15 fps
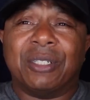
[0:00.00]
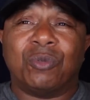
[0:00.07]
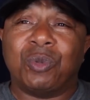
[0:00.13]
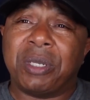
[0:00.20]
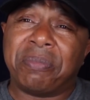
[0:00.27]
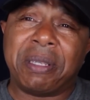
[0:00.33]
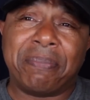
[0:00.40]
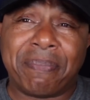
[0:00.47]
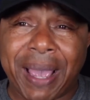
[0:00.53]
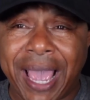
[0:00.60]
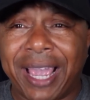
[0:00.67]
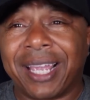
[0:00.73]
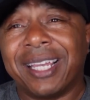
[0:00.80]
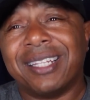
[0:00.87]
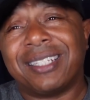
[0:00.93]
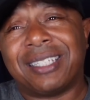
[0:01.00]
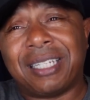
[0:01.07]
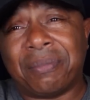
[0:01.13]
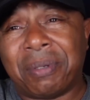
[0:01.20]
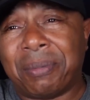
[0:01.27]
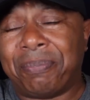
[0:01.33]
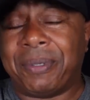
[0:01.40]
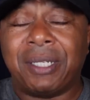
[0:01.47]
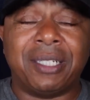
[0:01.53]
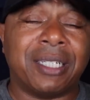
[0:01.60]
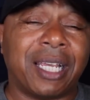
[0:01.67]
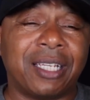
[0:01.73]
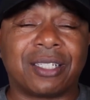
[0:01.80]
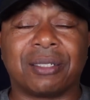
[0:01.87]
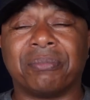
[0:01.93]
We'll be back. TBP
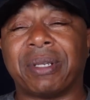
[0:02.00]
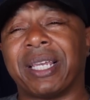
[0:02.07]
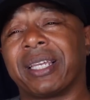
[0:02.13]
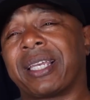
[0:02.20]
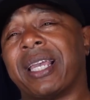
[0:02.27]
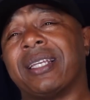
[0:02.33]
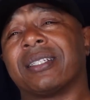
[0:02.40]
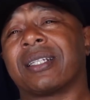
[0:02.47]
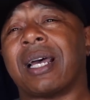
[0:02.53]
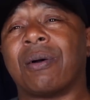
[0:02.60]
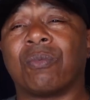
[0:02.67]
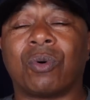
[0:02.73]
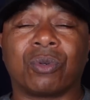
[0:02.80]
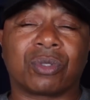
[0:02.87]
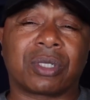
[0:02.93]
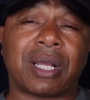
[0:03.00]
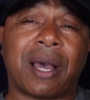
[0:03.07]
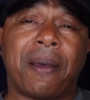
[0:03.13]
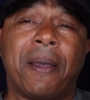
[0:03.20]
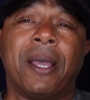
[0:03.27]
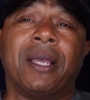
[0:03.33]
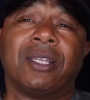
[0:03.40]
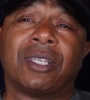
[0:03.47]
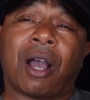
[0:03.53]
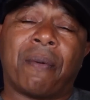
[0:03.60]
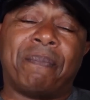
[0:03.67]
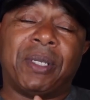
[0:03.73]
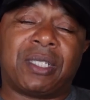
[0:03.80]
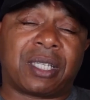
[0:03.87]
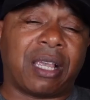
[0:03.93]
Nation, man. Can't stop, won't stop.
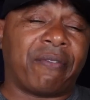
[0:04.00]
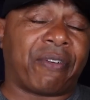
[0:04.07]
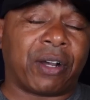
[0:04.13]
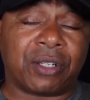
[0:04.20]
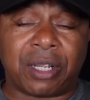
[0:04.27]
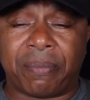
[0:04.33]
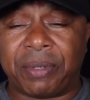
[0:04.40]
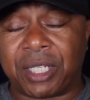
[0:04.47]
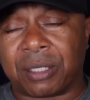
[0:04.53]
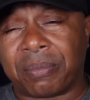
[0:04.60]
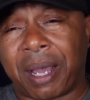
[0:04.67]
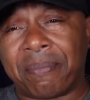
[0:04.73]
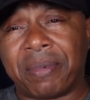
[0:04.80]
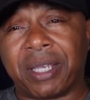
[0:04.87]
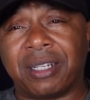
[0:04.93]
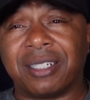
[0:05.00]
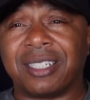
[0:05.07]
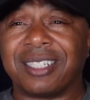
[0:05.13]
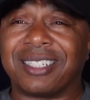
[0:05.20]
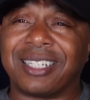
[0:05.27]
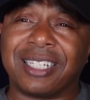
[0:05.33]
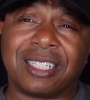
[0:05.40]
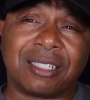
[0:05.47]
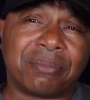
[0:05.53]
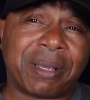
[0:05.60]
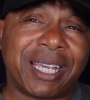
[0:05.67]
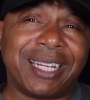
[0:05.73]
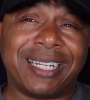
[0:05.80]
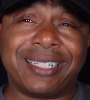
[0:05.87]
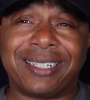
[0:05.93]
Y'all be safe out there. Be smart. Make good decisions,
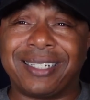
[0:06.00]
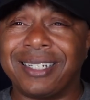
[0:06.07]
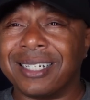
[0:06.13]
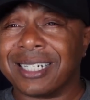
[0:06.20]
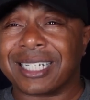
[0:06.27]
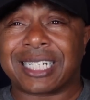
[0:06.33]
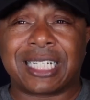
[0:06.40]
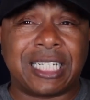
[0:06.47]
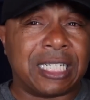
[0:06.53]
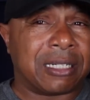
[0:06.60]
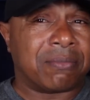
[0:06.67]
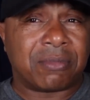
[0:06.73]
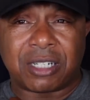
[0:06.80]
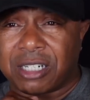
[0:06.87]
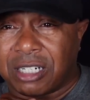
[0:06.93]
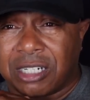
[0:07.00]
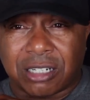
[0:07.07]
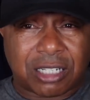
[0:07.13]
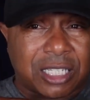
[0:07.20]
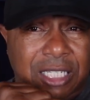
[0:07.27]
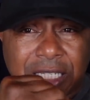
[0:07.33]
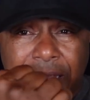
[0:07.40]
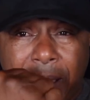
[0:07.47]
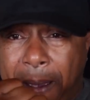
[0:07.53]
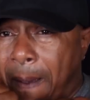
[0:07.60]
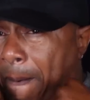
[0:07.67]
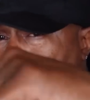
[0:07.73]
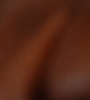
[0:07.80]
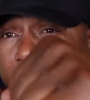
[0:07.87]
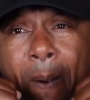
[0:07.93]
man. And duck them hooks.
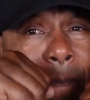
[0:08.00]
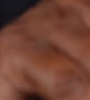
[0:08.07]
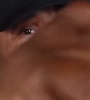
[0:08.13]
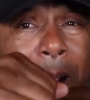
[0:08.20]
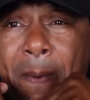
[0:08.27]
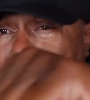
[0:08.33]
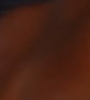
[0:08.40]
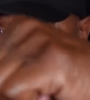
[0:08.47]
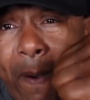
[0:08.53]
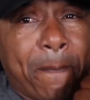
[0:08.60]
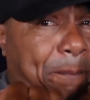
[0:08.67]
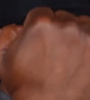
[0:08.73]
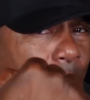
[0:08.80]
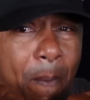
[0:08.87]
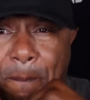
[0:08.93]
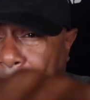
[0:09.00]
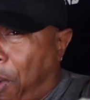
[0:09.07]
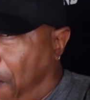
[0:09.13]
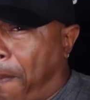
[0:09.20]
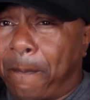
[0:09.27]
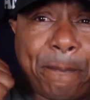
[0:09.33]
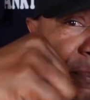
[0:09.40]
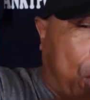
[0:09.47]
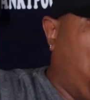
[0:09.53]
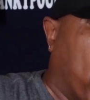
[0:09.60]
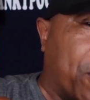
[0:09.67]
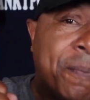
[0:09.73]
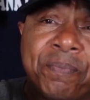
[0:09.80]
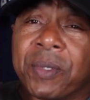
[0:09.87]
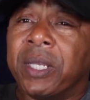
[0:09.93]
Boom, boom, boom, boom, boom, boom.
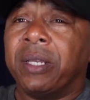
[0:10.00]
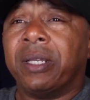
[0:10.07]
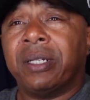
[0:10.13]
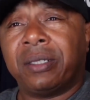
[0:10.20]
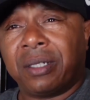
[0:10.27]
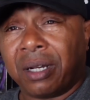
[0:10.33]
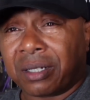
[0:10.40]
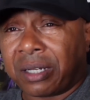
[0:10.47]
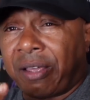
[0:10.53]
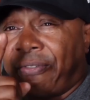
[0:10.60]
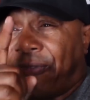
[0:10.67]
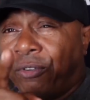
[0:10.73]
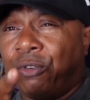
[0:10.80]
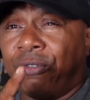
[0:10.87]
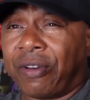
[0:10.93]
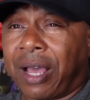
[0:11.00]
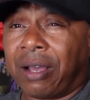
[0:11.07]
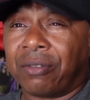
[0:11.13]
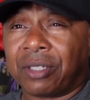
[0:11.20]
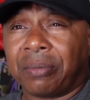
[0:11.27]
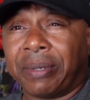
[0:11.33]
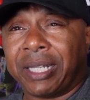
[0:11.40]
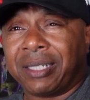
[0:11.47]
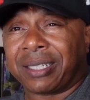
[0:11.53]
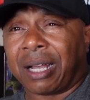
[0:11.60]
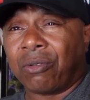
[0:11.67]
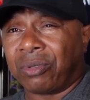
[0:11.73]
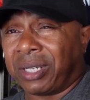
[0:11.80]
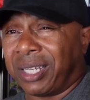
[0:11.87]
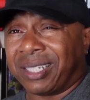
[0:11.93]
Duck that flu virus, man. It's
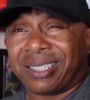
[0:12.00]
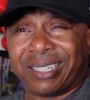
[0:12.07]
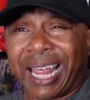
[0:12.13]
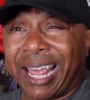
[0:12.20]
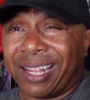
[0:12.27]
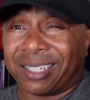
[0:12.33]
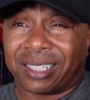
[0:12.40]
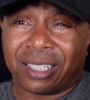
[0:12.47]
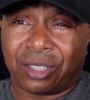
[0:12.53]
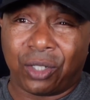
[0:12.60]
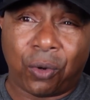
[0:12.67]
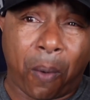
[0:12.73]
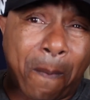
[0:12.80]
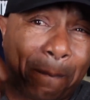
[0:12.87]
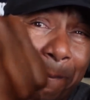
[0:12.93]
out there. It's nasty, too.